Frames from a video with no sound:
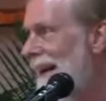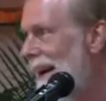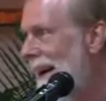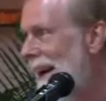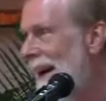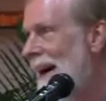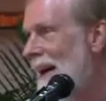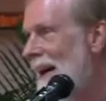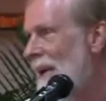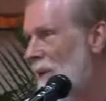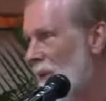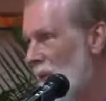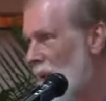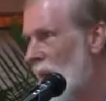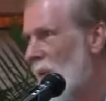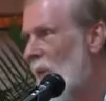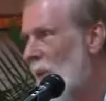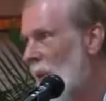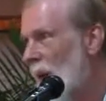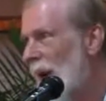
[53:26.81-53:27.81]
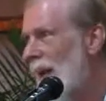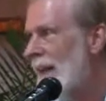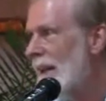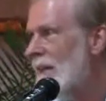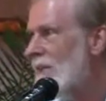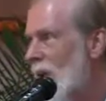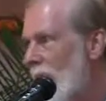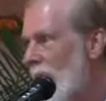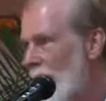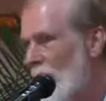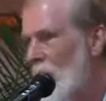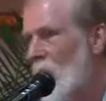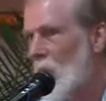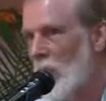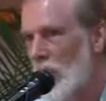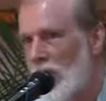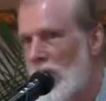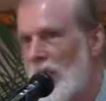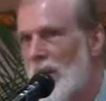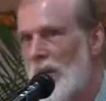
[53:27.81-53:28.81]
and the way he saw the
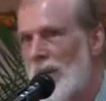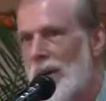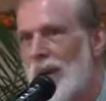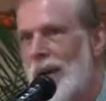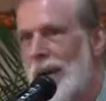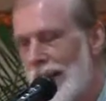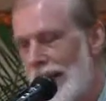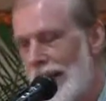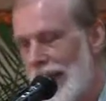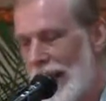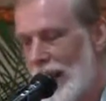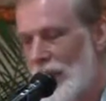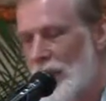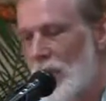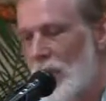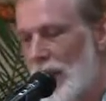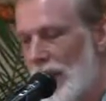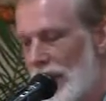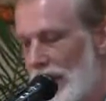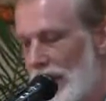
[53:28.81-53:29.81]
world after